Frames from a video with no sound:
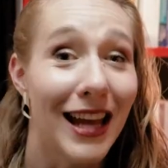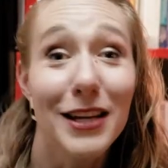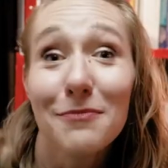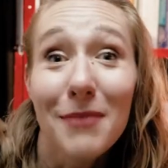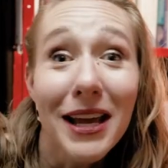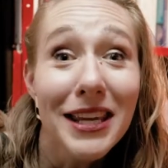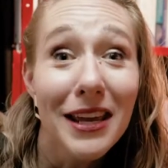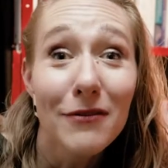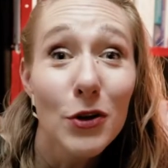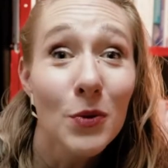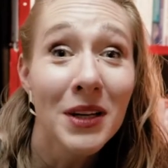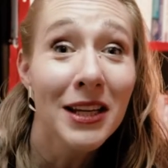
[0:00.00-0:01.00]
And it might give
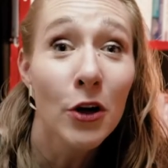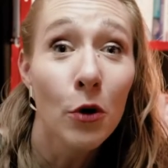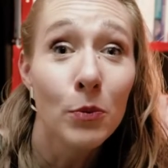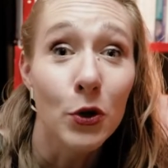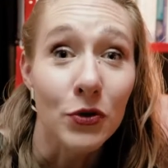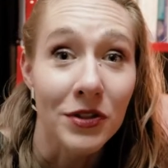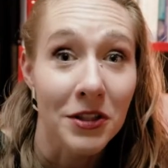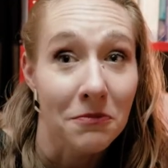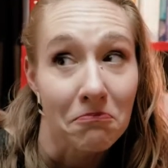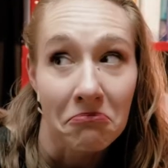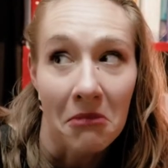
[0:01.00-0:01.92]
you an ego boost.